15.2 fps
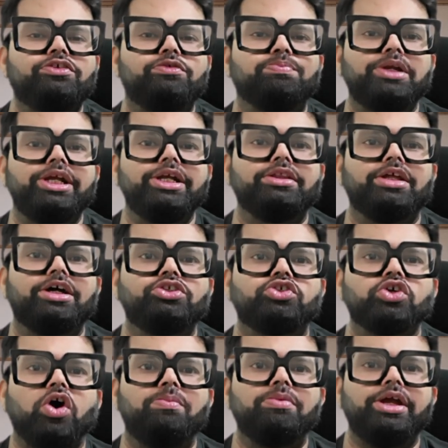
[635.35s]
split the
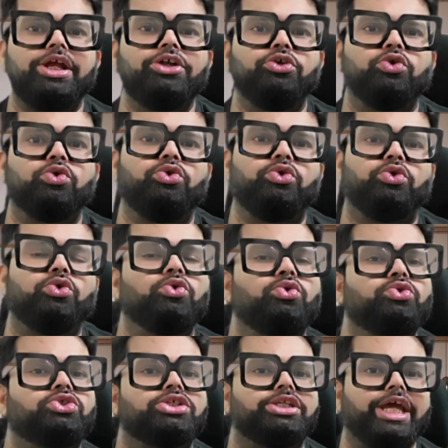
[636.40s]
job into
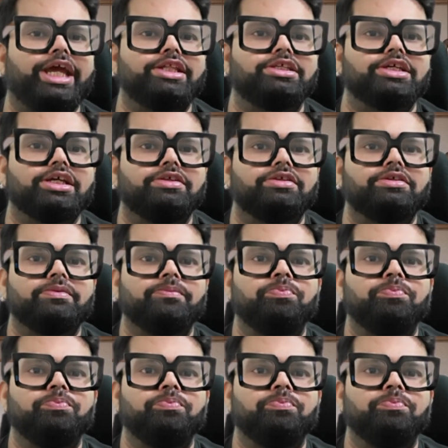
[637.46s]
two stages.